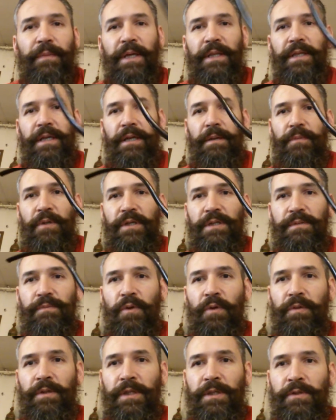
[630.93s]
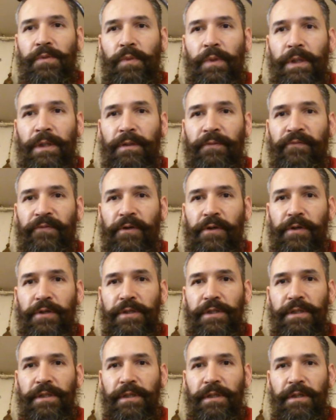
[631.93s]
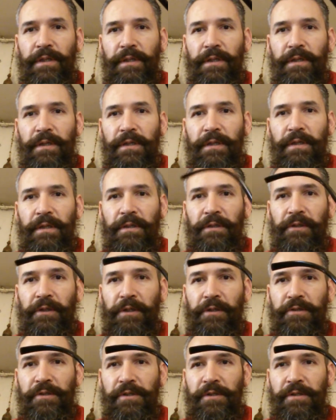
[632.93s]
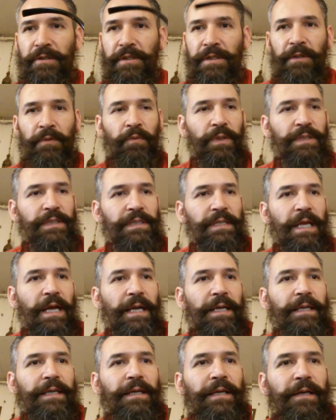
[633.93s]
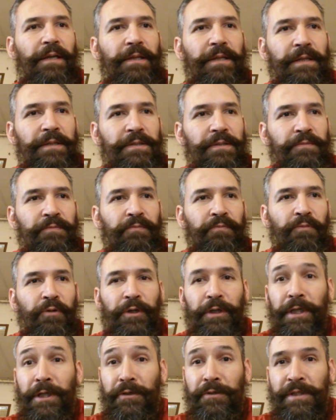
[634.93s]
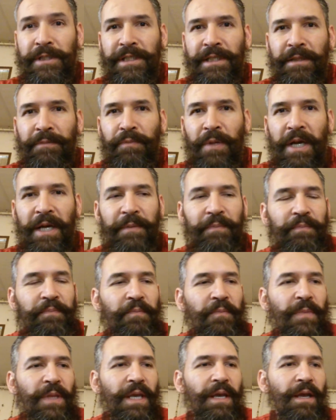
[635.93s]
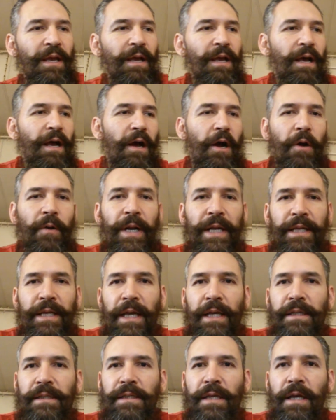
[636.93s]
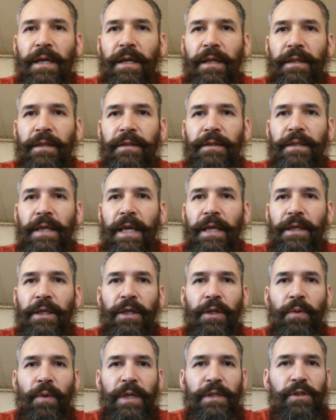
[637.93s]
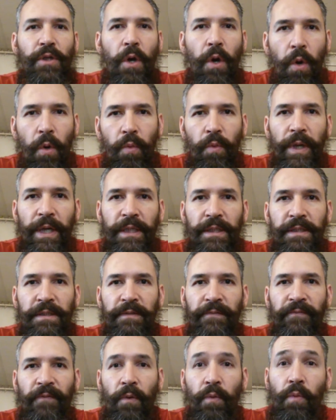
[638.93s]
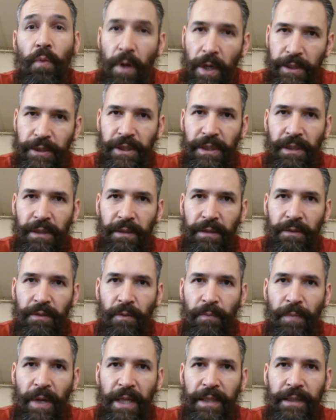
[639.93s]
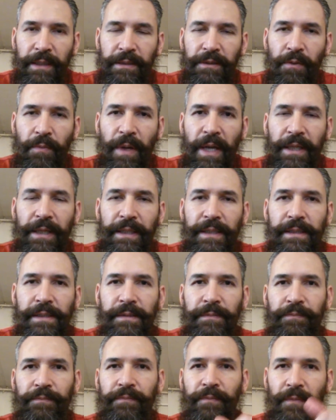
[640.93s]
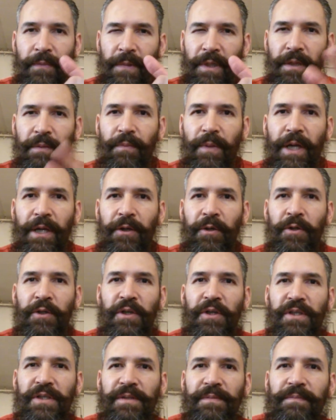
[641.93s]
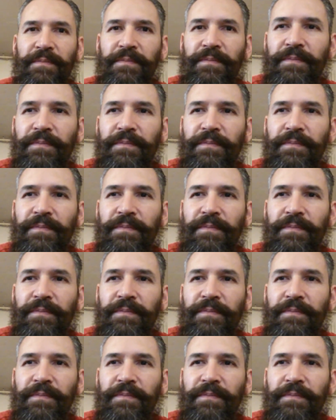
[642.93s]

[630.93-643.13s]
I think I'm going to smoke this one first, you know, just see what's like. That's a very interesting pipe. All right, guys. Thank you, as always, for watching. Compadres, comadres, vayan con Dios.